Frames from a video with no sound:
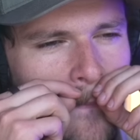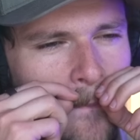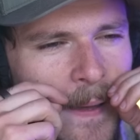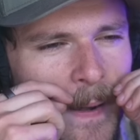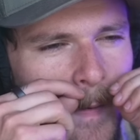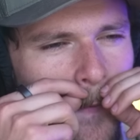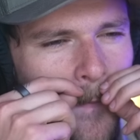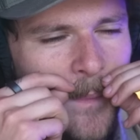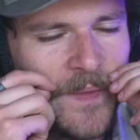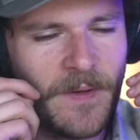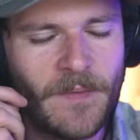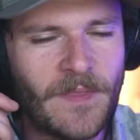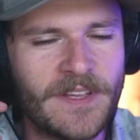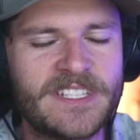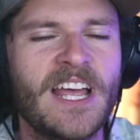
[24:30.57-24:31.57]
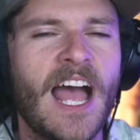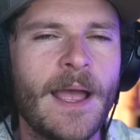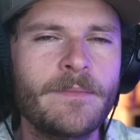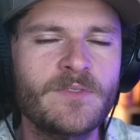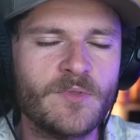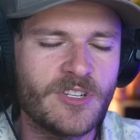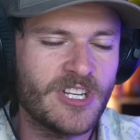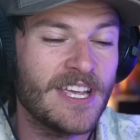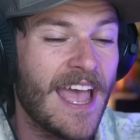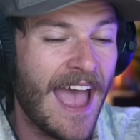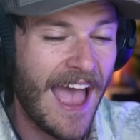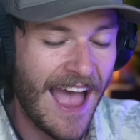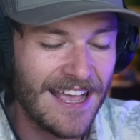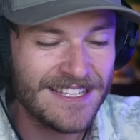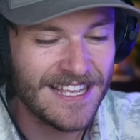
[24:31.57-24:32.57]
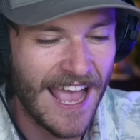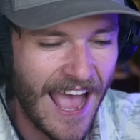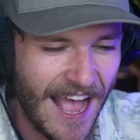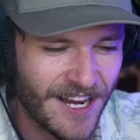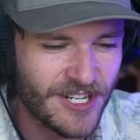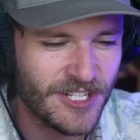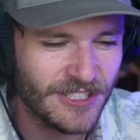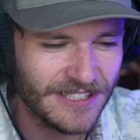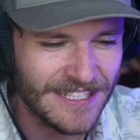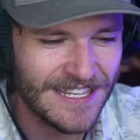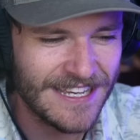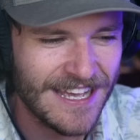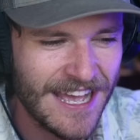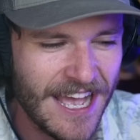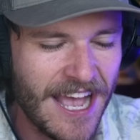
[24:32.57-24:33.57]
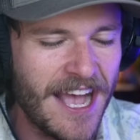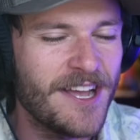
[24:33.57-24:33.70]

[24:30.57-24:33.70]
but the the times where she has actually